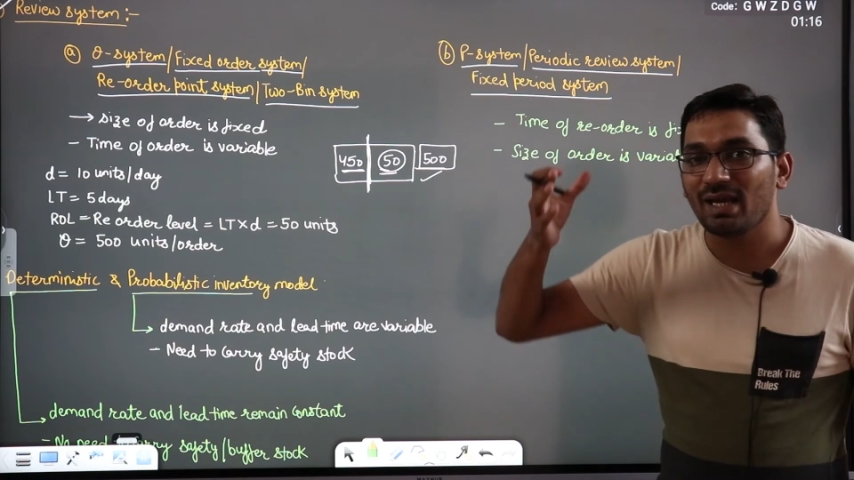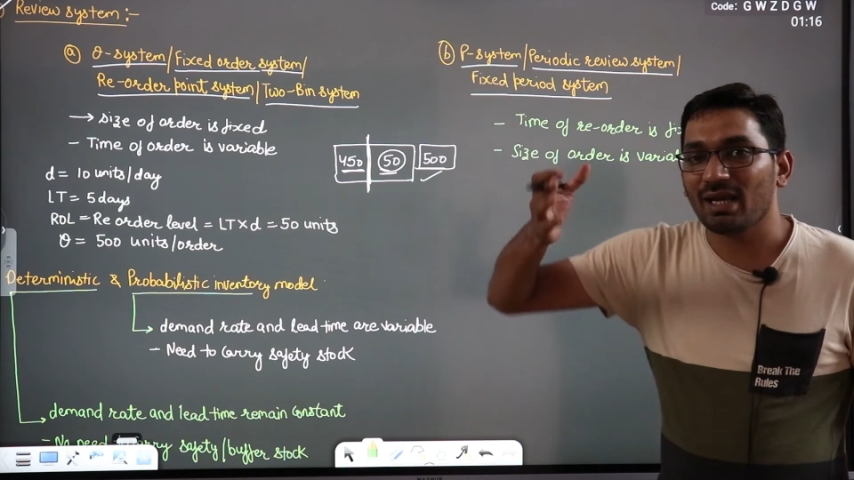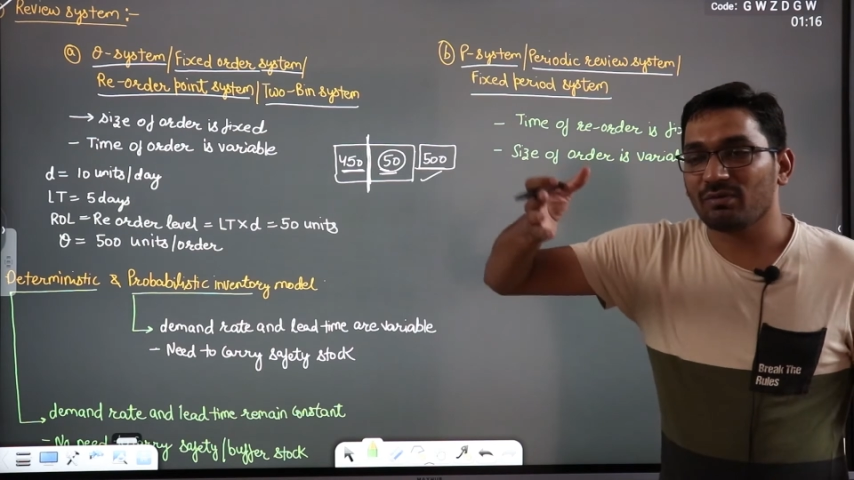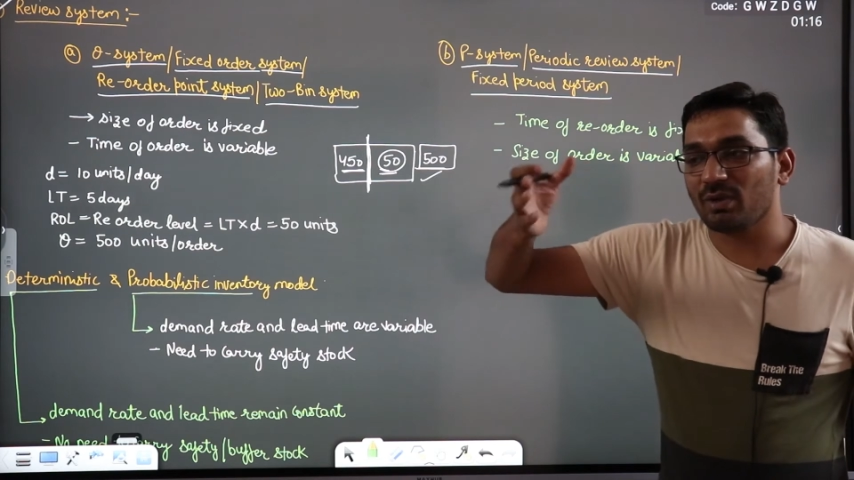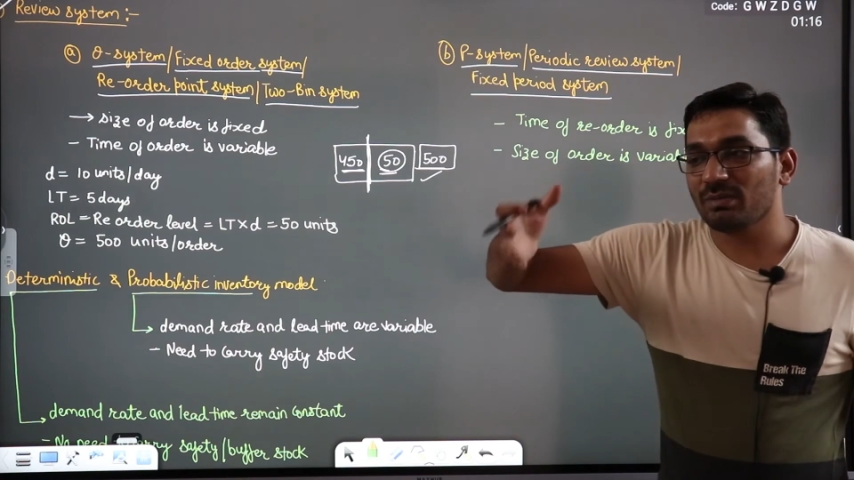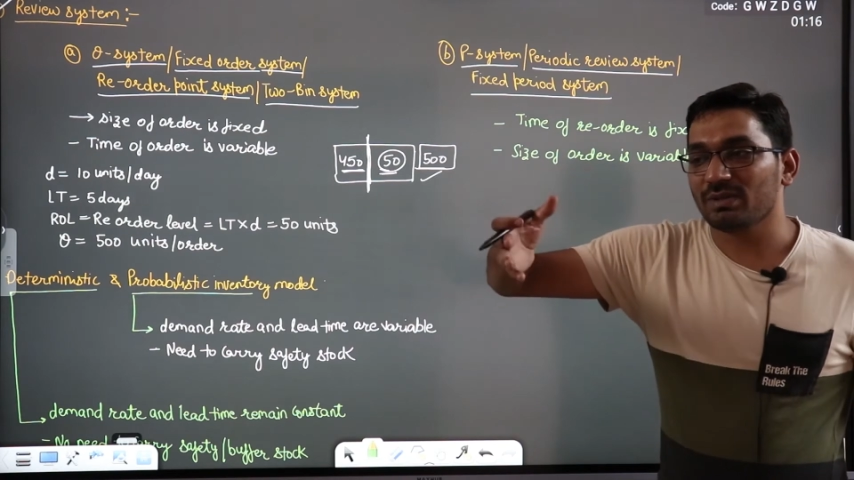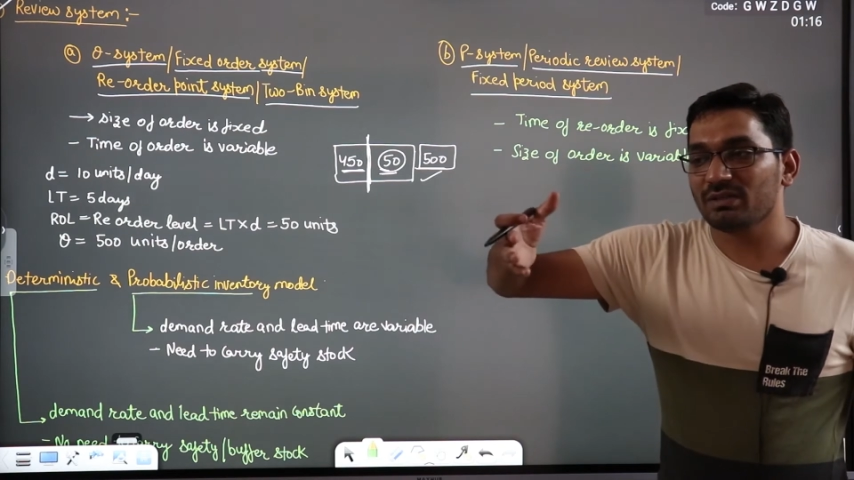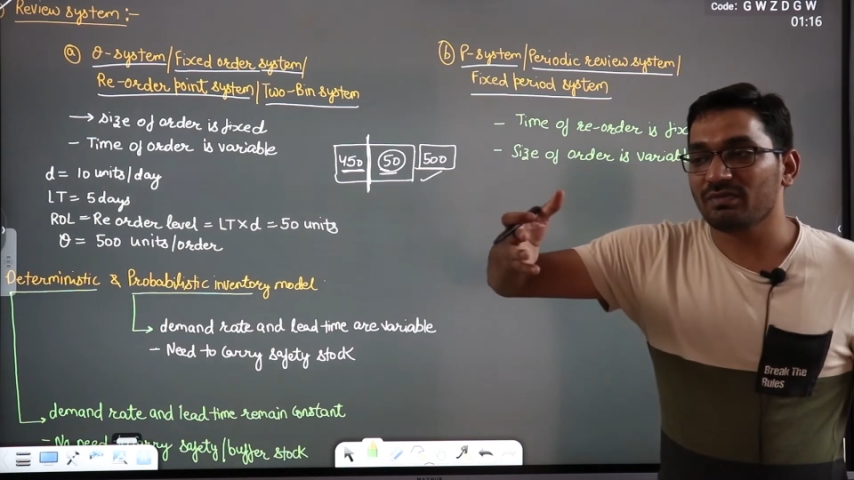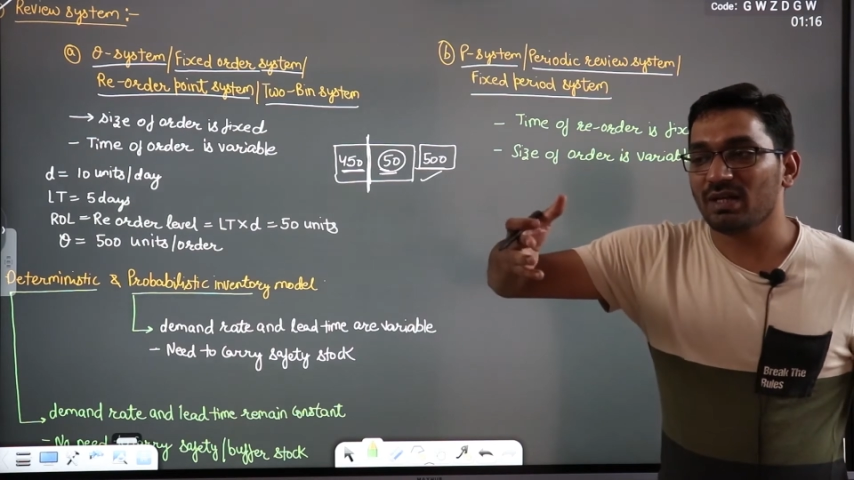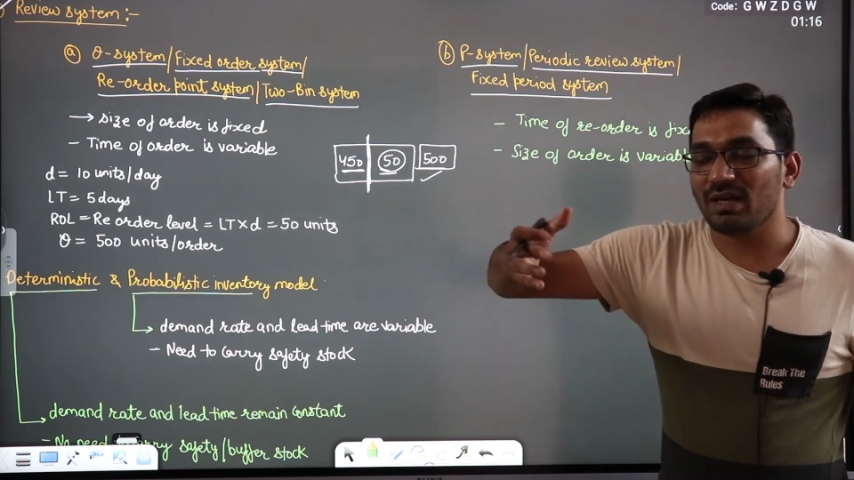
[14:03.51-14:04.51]
at 1
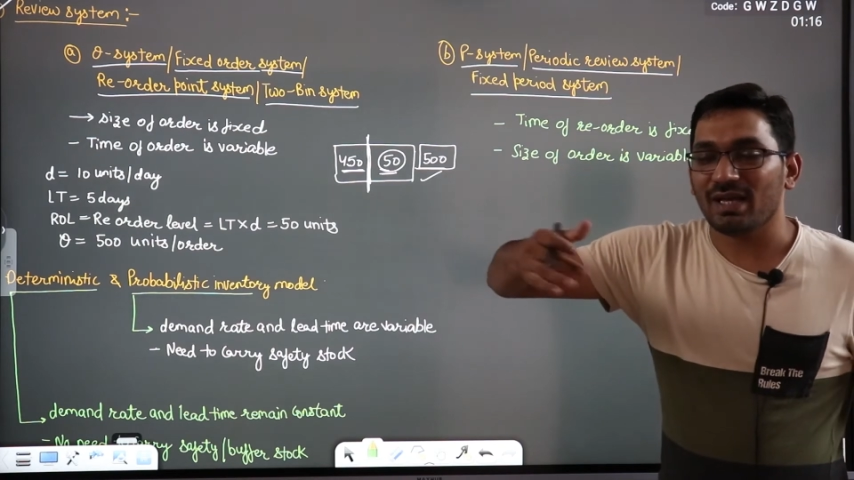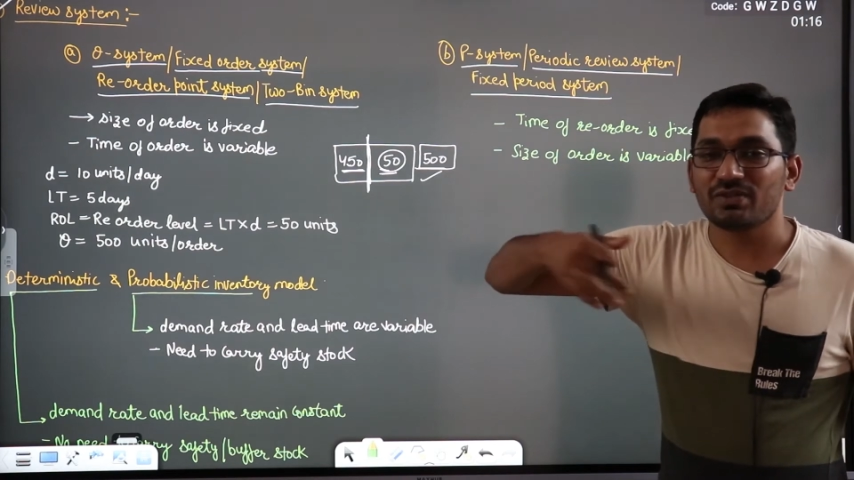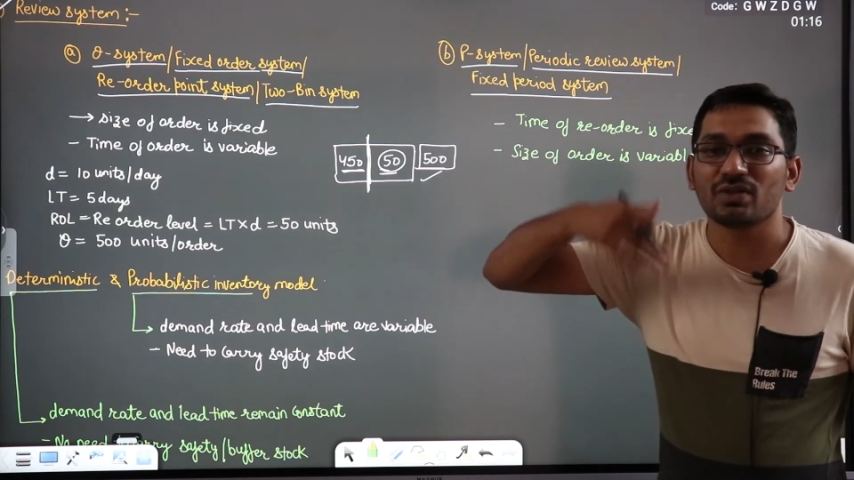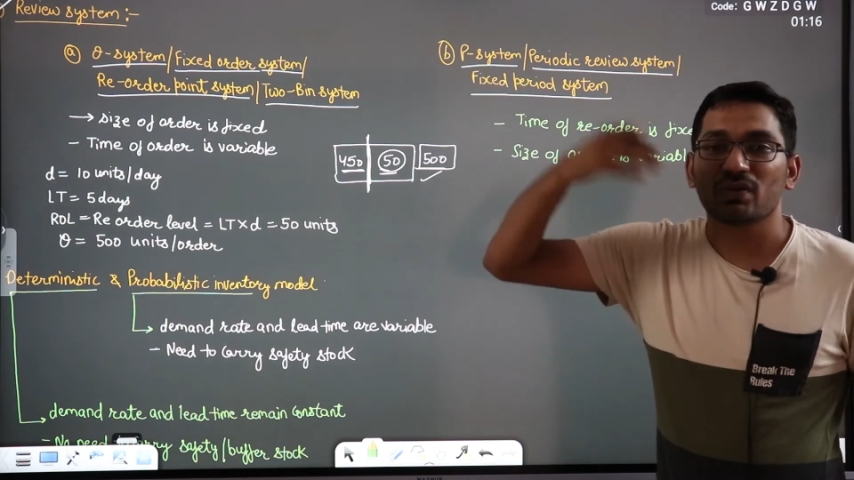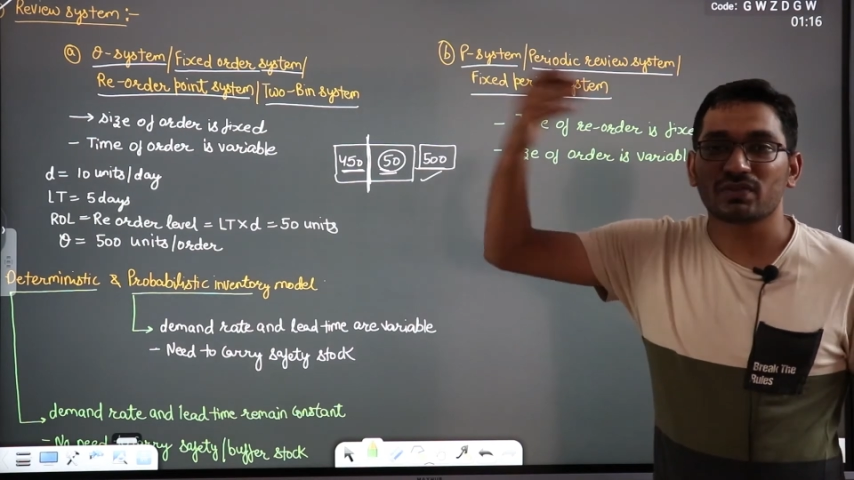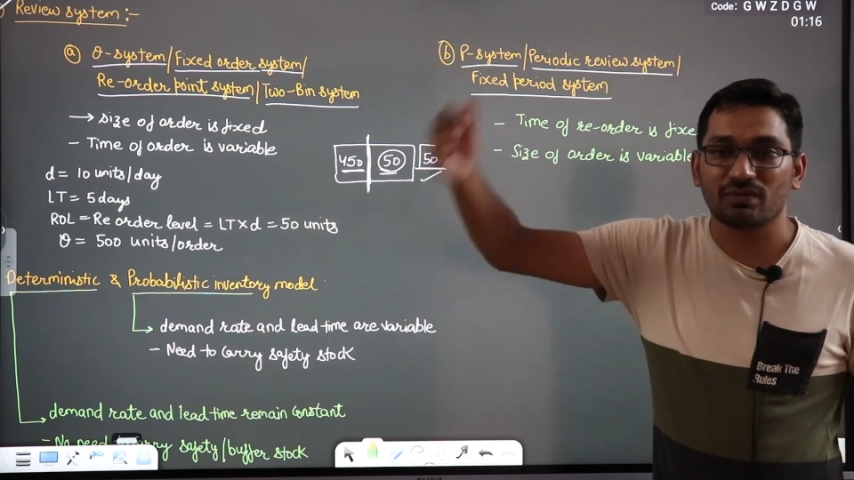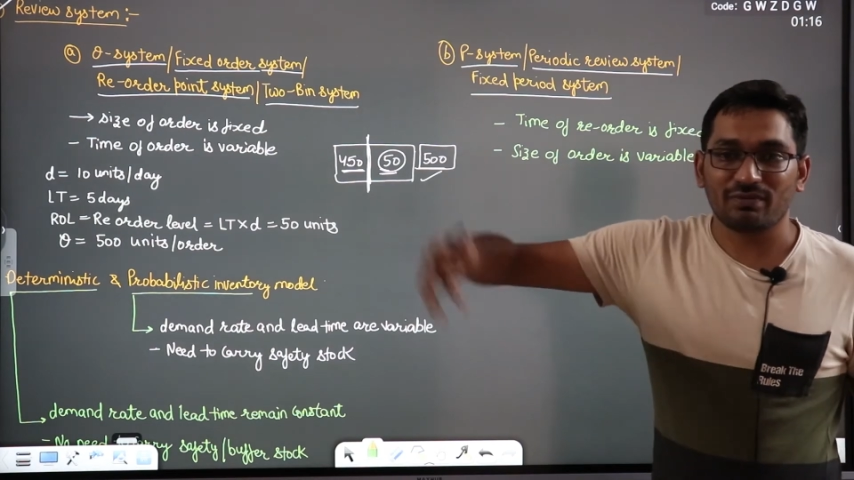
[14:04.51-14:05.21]
month will exhaust